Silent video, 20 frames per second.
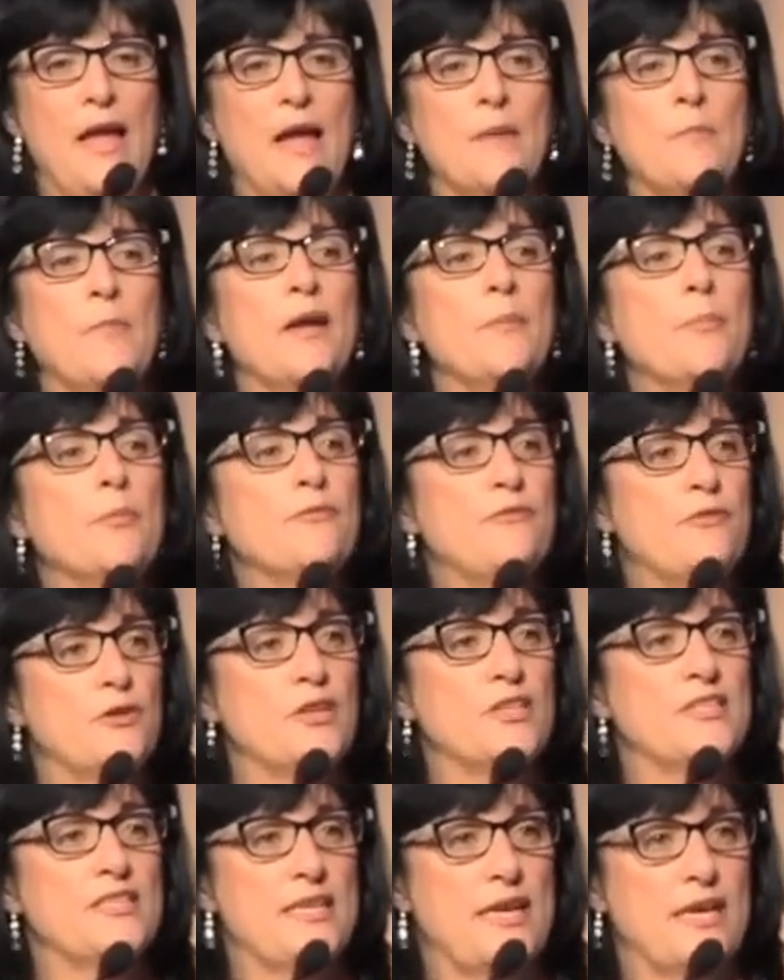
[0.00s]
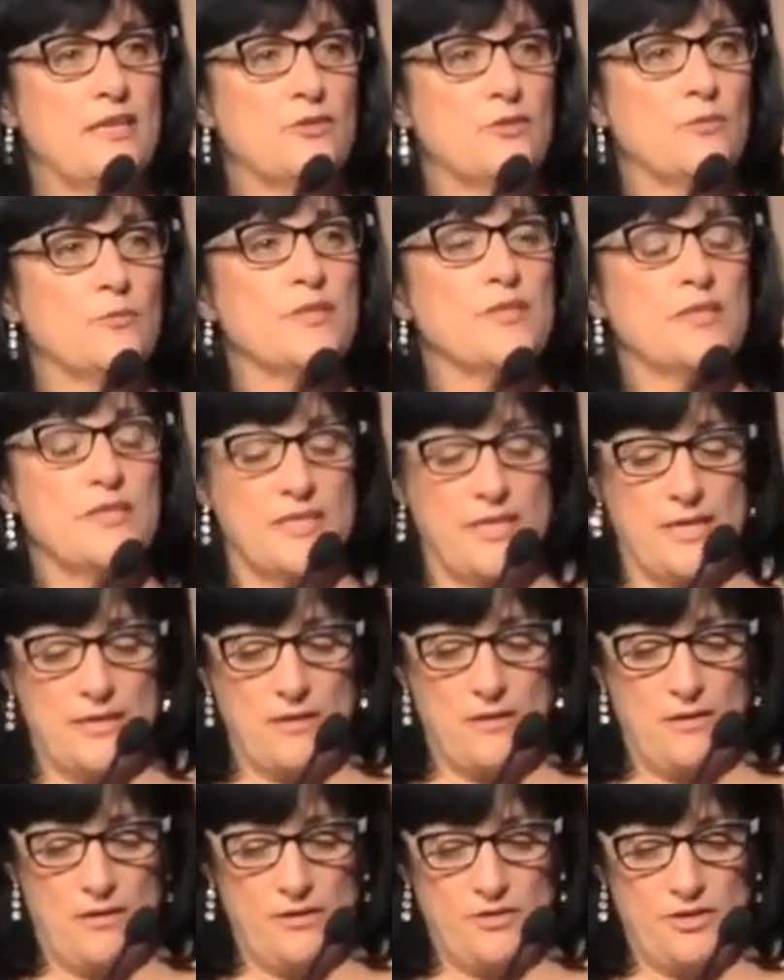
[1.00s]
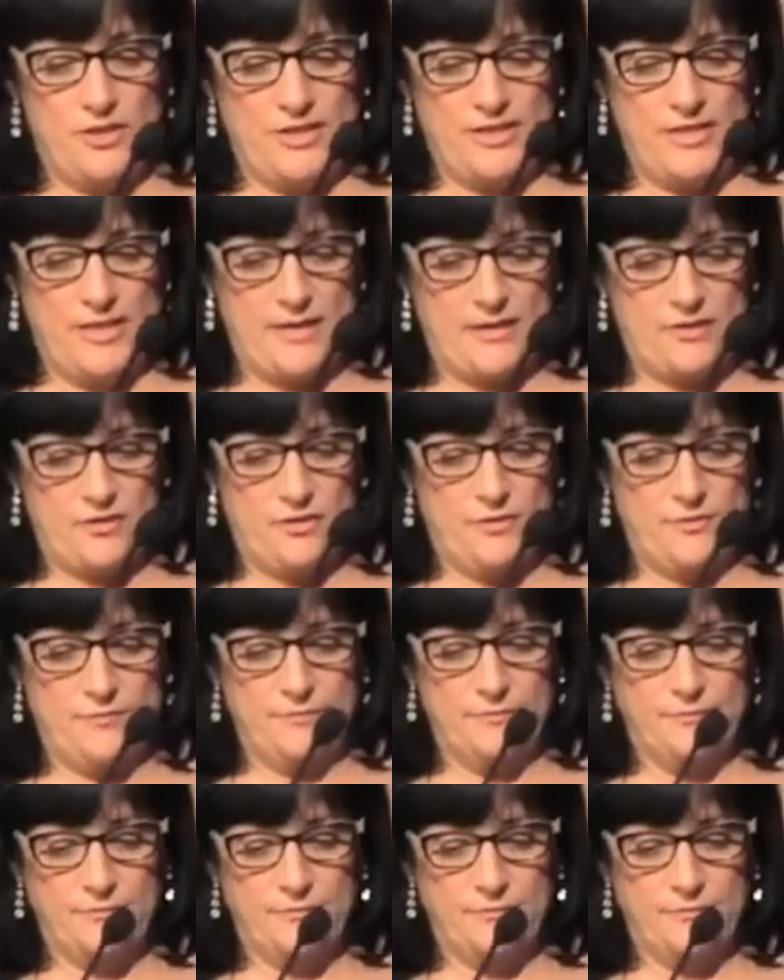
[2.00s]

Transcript: And my preferred sector was the technology sector.